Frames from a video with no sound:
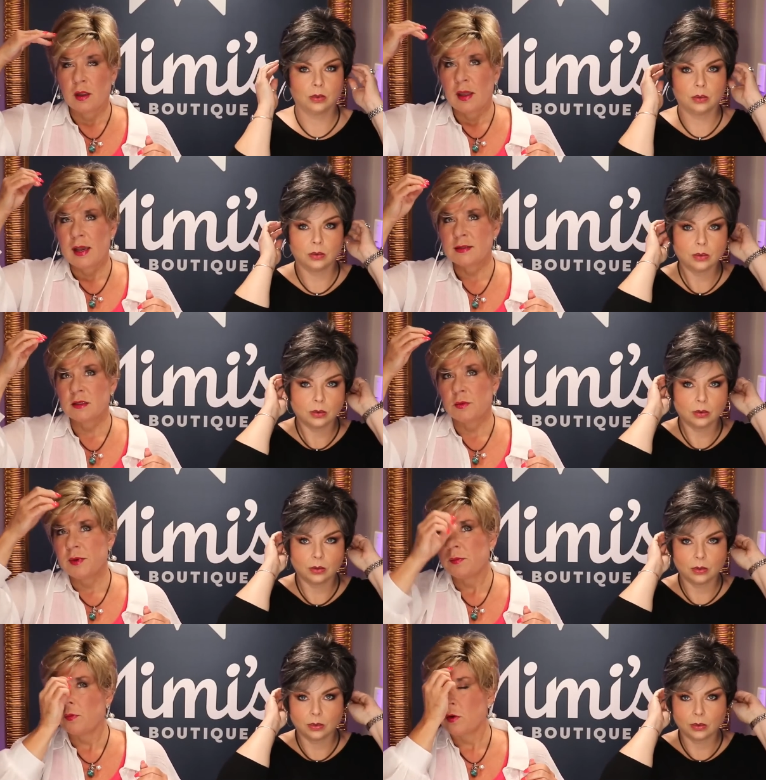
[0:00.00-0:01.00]
Speaker 1: has a little bit
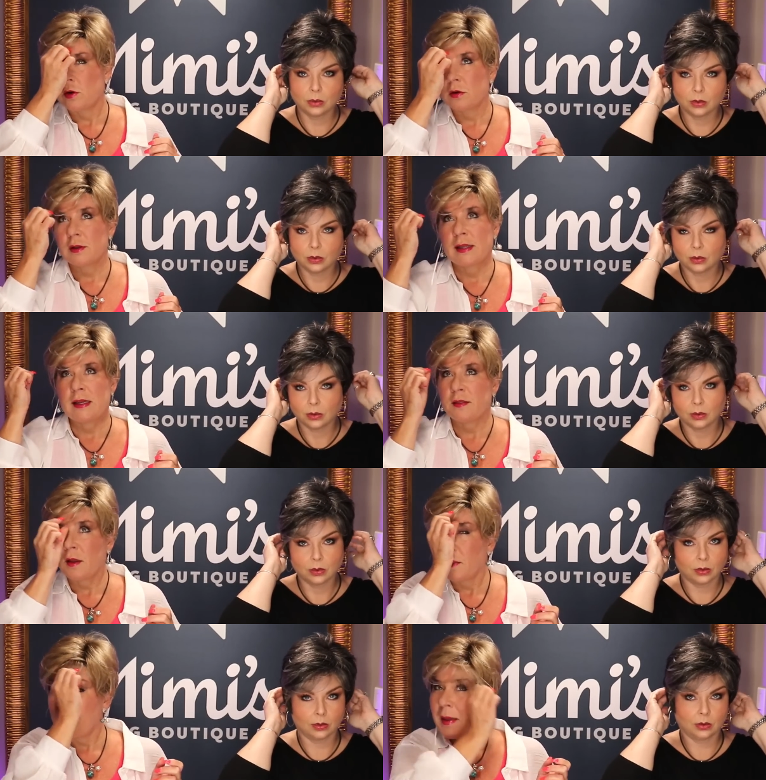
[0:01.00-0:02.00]
more length on
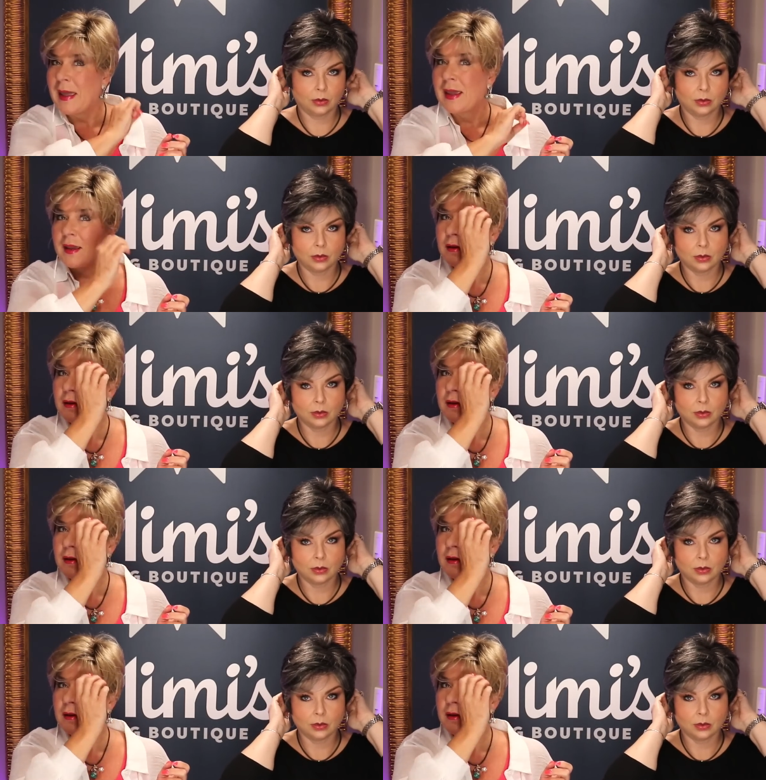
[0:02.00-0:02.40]
the bang,